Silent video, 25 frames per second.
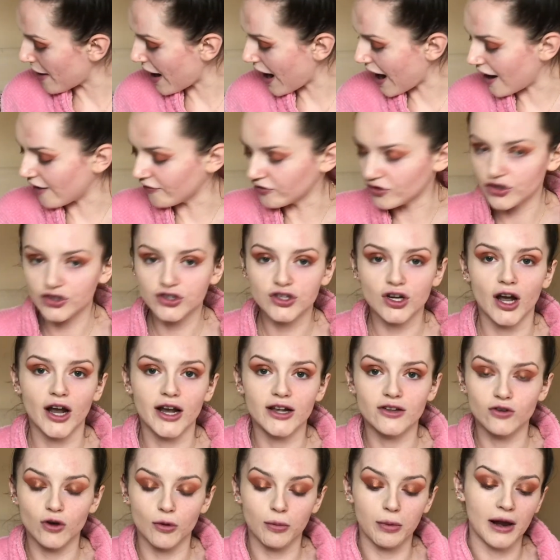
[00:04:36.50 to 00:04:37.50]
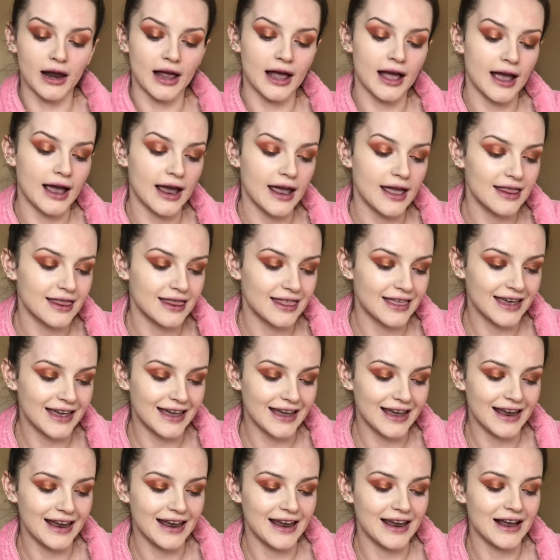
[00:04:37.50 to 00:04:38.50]
I've just started to apply
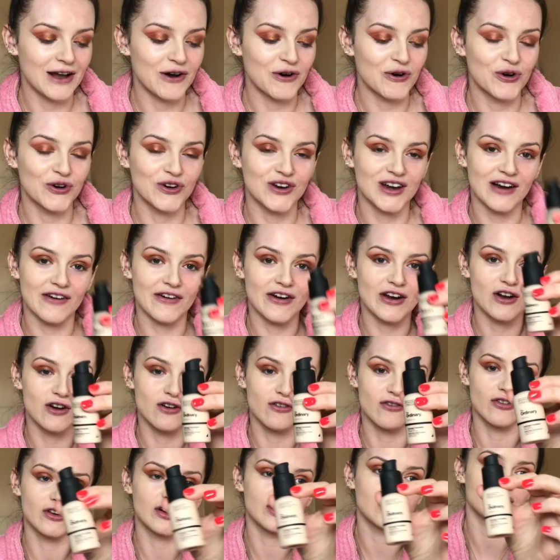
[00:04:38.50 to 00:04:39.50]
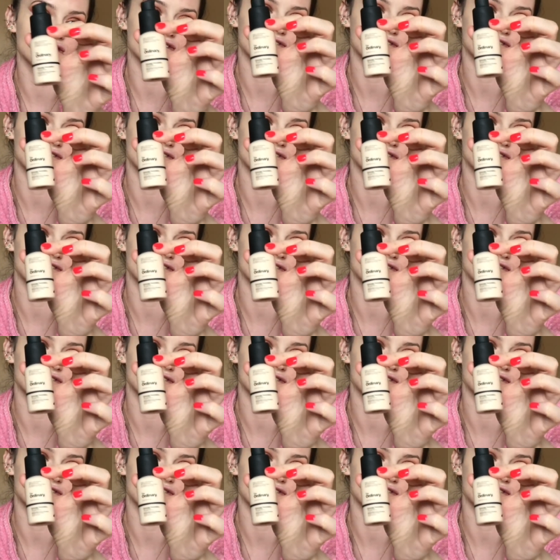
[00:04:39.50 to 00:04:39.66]
the Ordinary Coverage